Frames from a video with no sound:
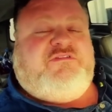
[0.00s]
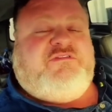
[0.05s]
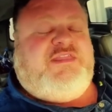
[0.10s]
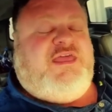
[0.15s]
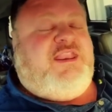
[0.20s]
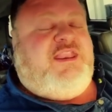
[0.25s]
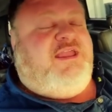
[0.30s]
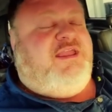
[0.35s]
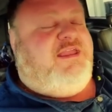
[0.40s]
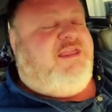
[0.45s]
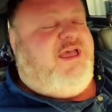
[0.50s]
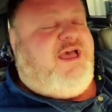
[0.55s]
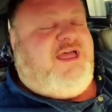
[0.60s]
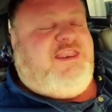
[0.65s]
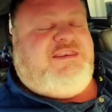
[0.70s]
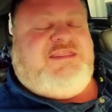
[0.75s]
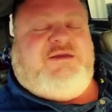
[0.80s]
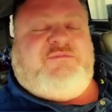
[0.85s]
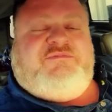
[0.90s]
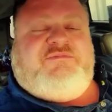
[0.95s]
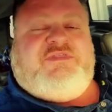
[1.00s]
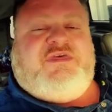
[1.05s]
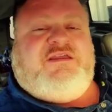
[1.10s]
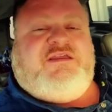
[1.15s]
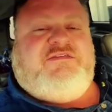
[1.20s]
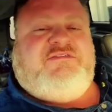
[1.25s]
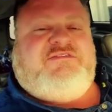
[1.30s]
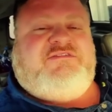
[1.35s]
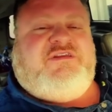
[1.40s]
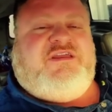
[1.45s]
Not a goddamn thing
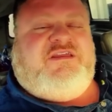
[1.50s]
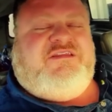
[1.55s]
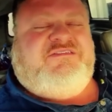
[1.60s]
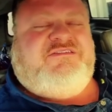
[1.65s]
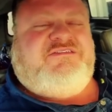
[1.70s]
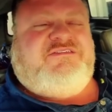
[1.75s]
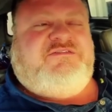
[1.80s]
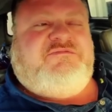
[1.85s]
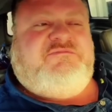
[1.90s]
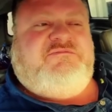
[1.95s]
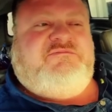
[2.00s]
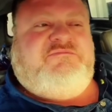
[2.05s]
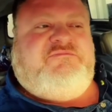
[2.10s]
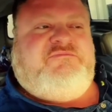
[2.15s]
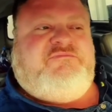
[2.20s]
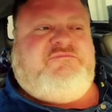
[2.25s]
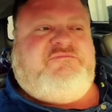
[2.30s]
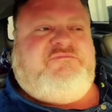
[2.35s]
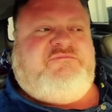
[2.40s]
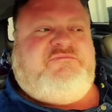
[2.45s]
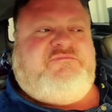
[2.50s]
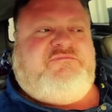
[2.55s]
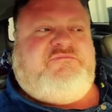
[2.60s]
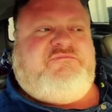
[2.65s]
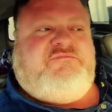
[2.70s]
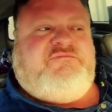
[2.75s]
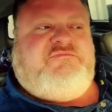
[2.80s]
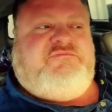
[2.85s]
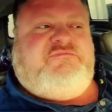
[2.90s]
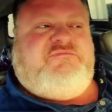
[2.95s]
has changed.
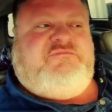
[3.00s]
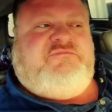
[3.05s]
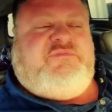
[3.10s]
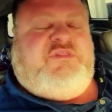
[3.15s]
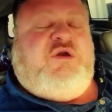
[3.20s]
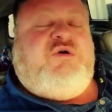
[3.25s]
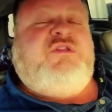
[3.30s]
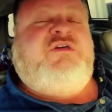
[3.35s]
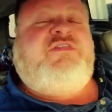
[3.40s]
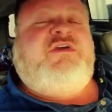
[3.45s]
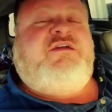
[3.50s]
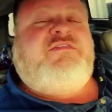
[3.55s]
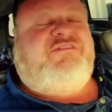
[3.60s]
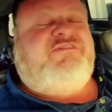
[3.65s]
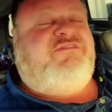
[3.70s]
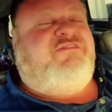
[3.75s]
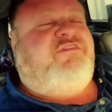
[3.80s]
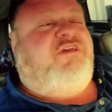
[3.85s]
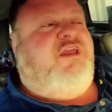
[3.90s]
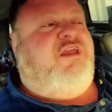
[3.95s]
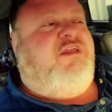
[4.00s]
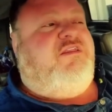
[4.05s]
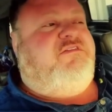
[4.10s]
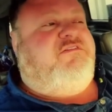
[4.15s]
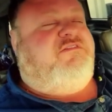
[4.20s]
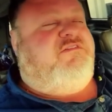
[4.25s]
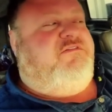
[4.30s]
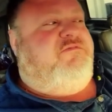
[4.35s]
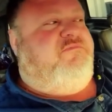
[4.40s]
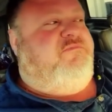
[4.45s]
The only thing that's
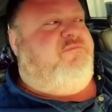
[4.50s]
changed